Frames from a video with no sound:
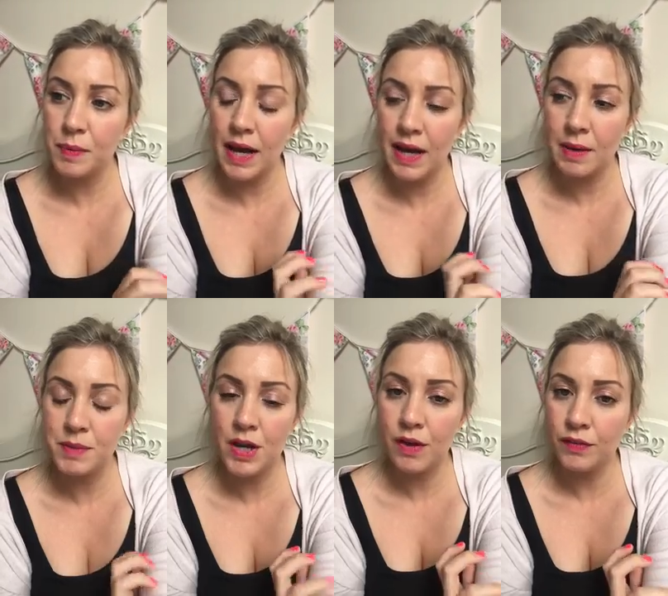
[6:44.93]

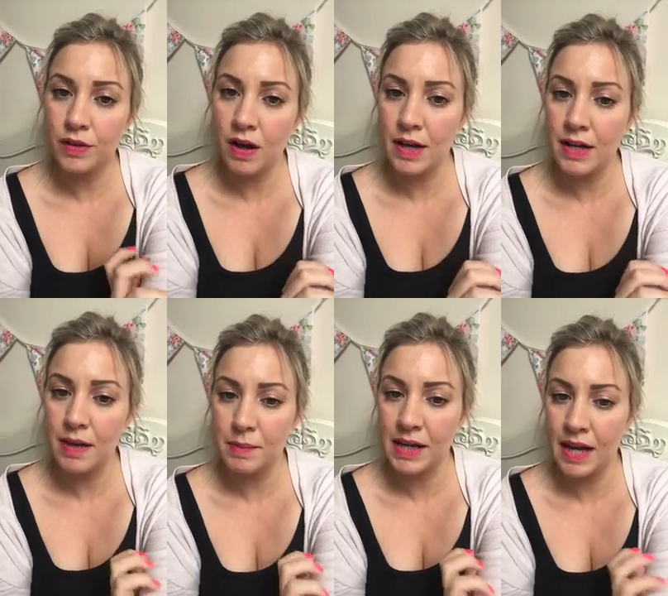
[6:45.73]
perhaps overnight
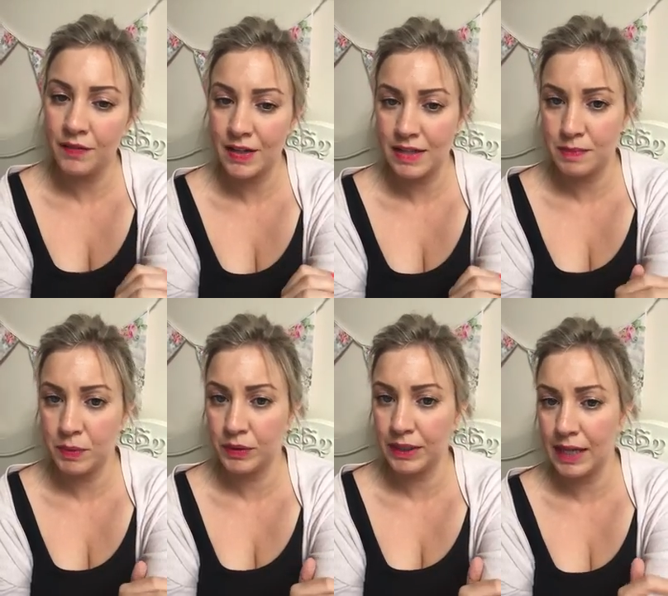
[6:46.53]
at my heaviest
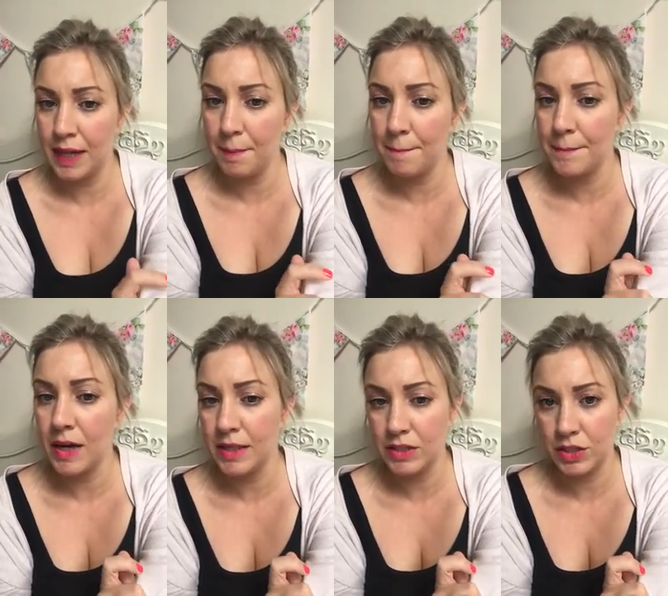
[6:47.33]
point it
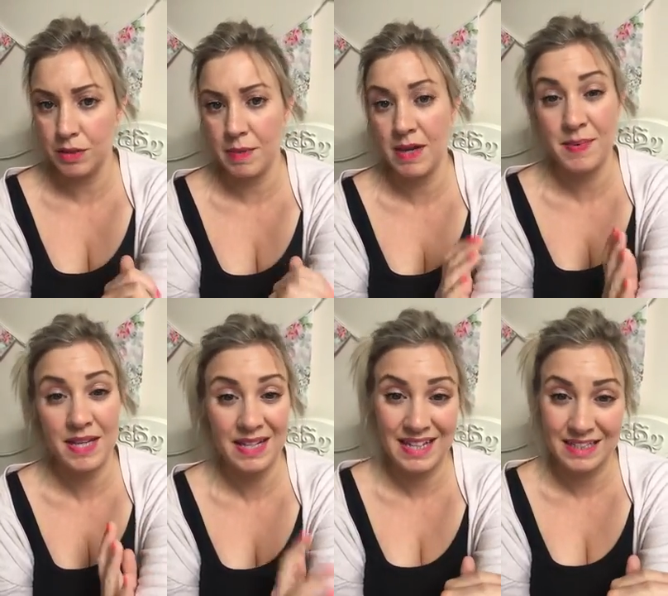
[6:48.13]
might do
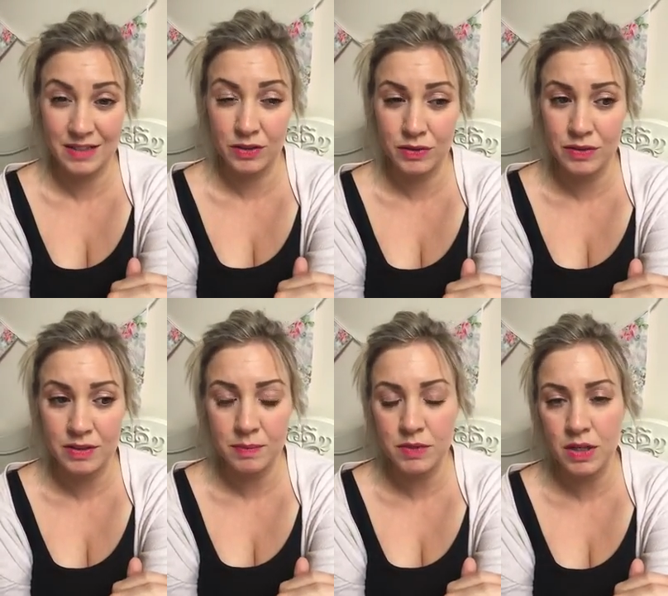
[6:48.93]
maybe a little
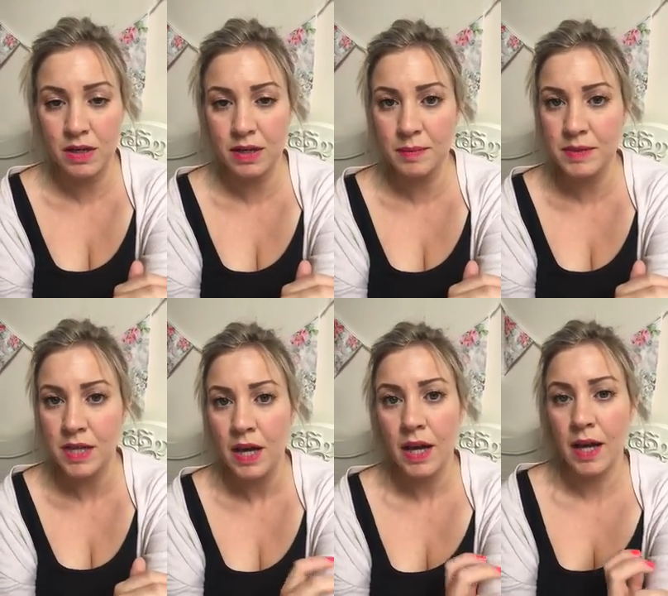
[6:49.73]
sometimes,
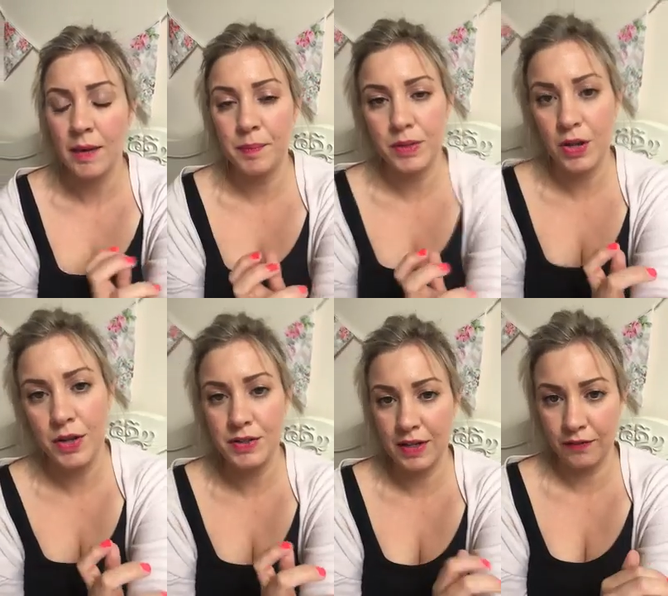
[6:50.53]
but
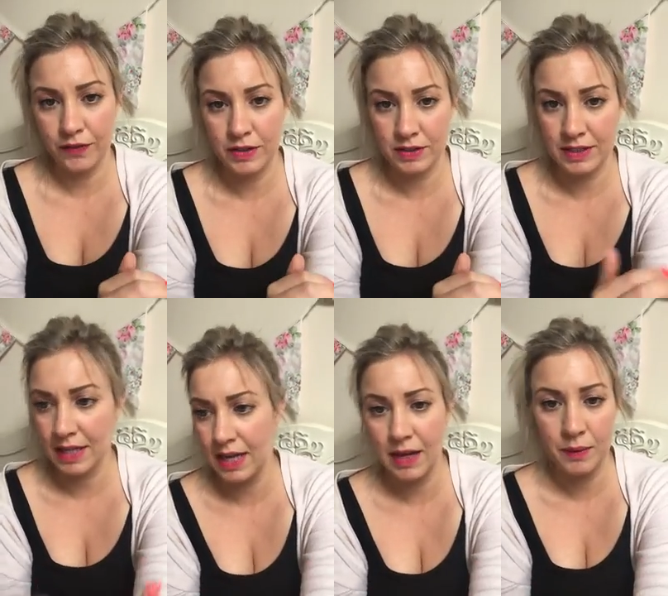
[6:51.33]
no different to
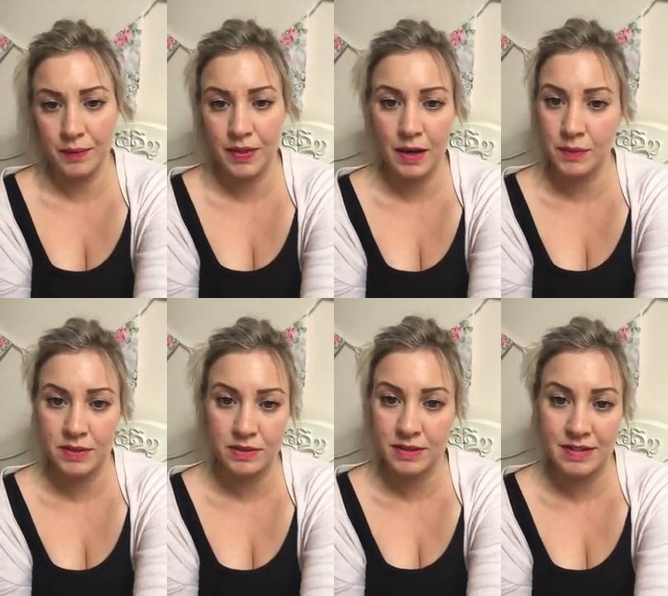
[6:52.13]
how
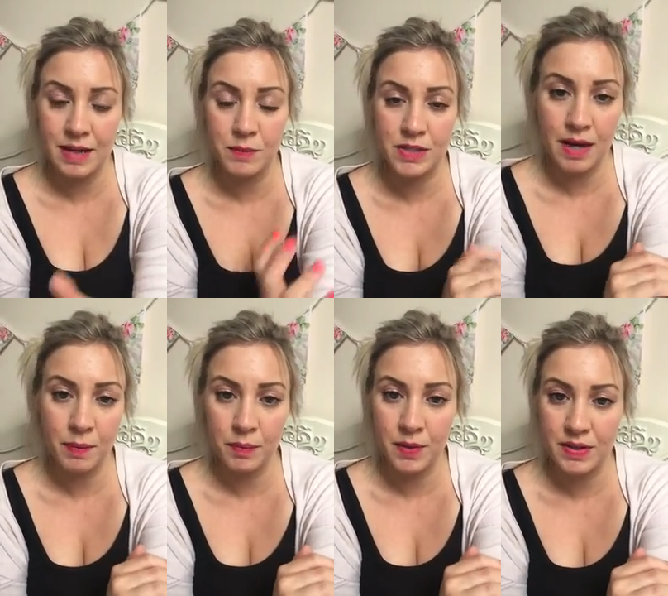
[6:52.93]
the same would
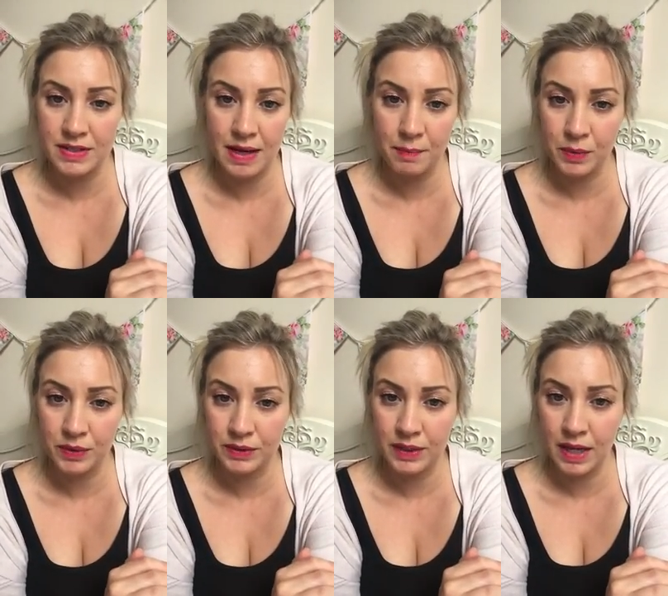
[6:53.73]
happen with a
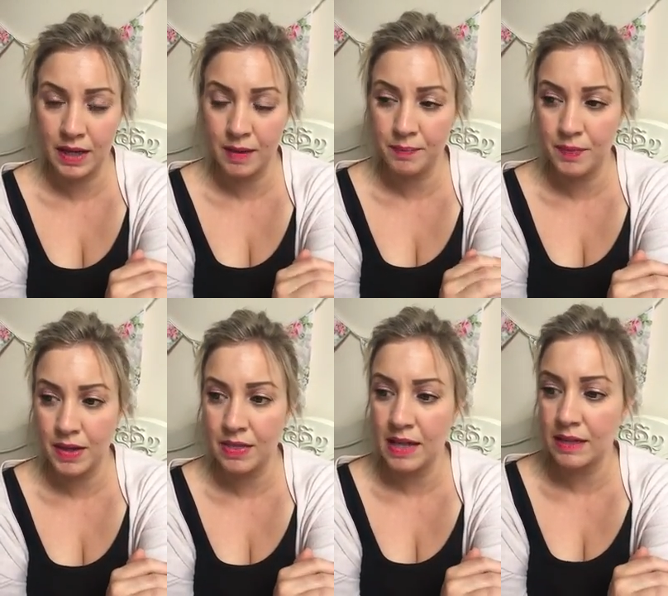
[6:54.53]
tampon
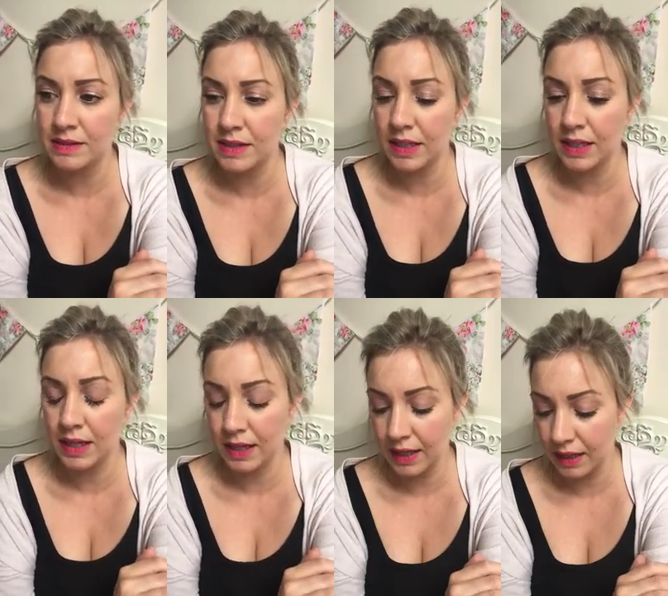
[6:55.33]
in
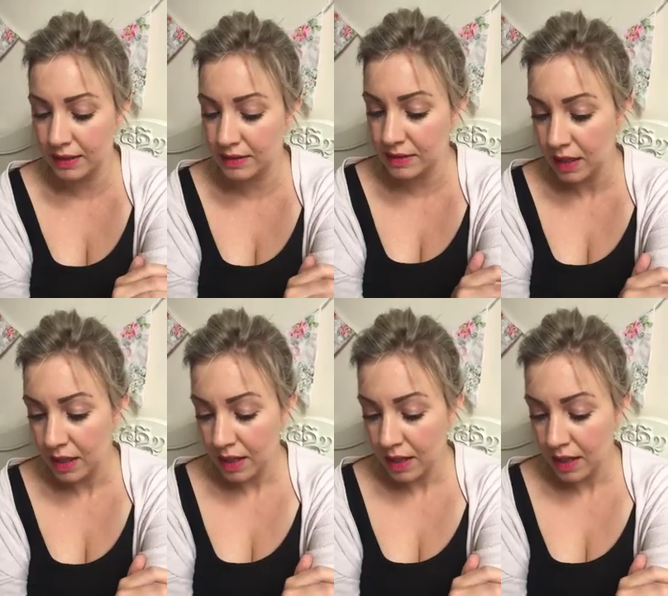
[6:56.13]
that case.